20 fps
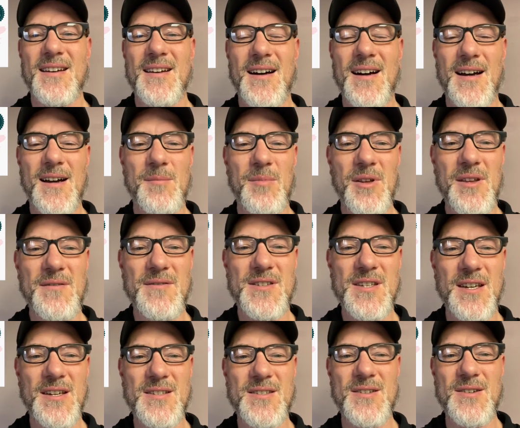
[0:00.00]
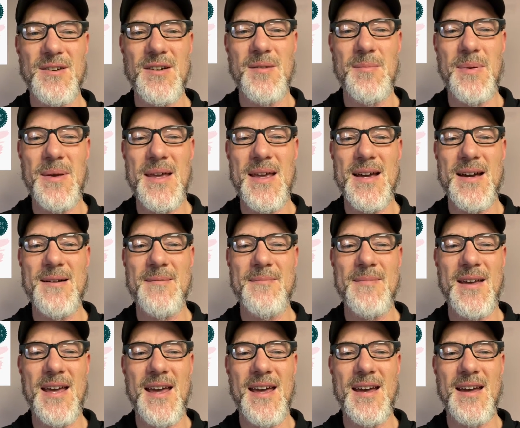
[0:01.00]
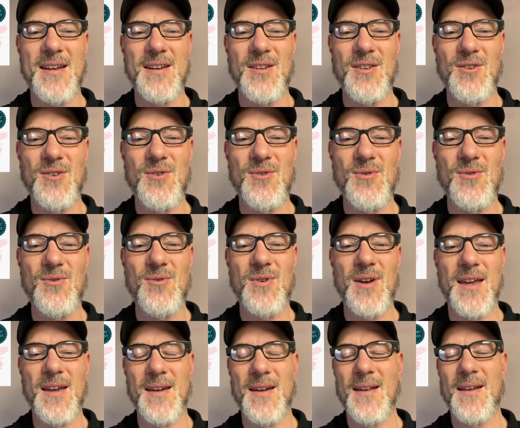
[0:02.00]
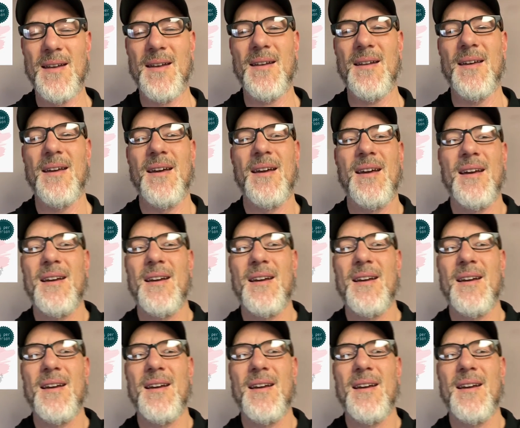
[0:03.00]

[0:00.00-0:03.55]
uh, I believe, 6.30 p.m., and you can